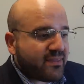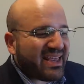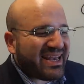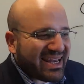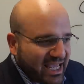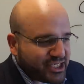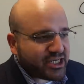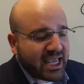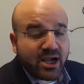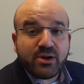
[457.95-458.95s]

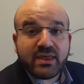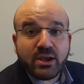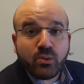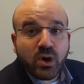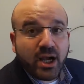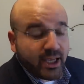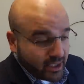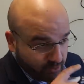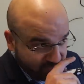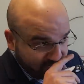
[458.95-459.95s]
nature, how are they
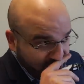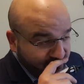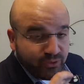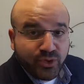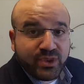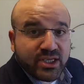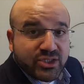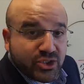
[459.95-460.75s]
wired? We see a few things.